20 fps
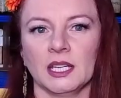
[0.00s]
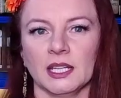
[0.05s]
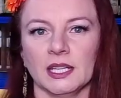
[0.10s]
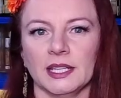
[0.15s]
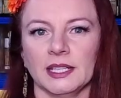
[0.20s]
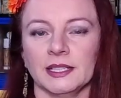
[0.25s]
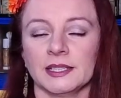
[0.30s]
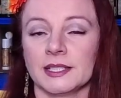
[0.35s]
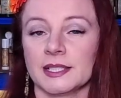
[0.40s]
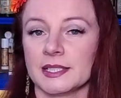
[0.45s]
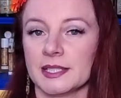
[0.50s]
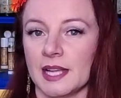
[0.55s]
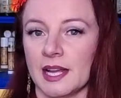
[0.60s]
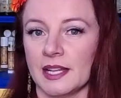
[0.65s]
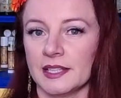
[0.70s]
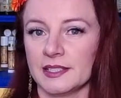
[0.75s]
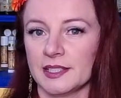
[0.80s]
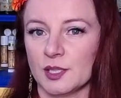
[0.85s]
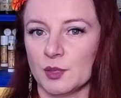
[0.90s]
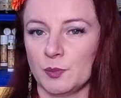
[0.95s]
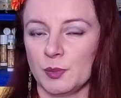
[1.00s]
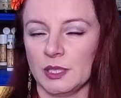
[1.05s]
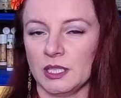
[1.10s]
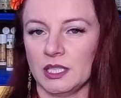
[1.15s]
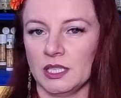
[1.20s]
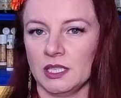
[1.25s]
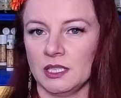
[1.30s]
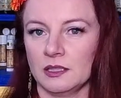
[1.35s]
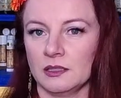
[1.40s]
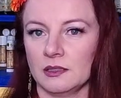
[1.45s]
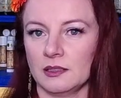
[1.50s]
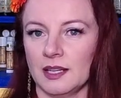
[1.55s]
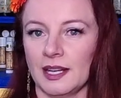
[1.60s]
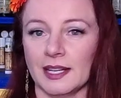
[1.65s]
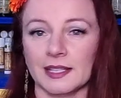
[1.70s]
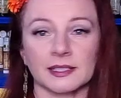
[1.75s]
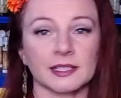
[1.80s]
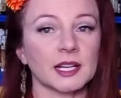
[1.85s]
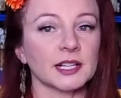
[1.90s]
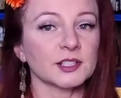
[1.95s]
It's said to be
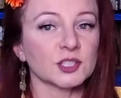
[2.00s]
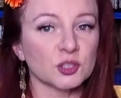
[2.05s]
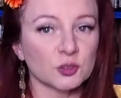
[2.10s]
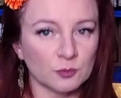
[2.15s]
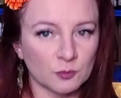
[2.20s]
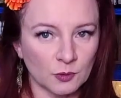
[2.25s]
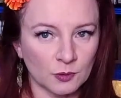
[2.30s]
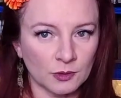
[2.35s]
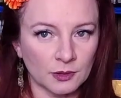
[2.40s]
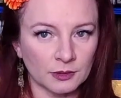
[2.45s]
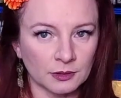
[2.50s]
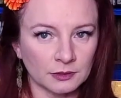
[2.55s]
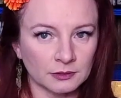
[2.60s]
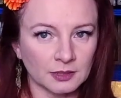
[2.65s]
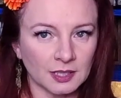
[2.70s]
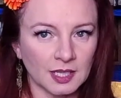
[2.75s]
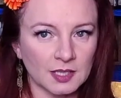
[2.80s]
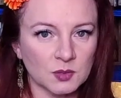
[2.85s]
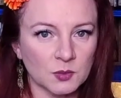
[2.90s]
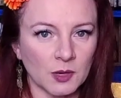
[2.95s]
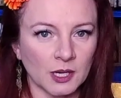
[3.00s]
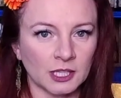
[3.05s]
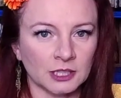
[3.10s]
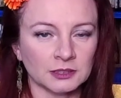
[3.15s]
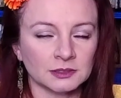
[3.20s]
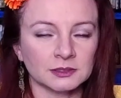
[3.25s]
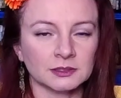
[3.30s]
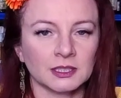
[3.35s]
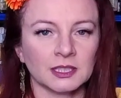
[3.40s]
anti-tumoral as well.